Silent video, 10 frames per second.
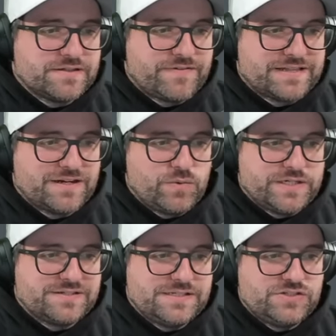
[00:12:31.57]
the fact that I went
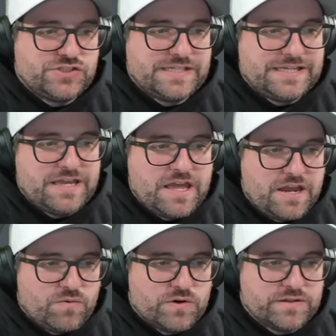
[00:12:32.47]
to CGC.
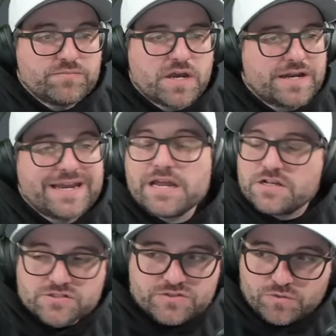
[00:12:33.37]
One of them got a
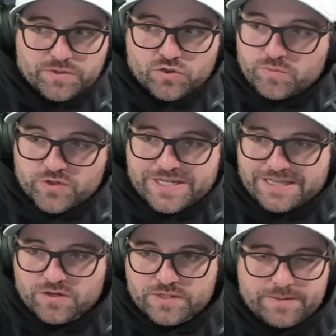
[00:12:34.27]
super duper
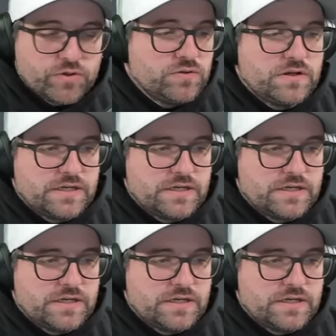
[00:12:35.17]
yellow label.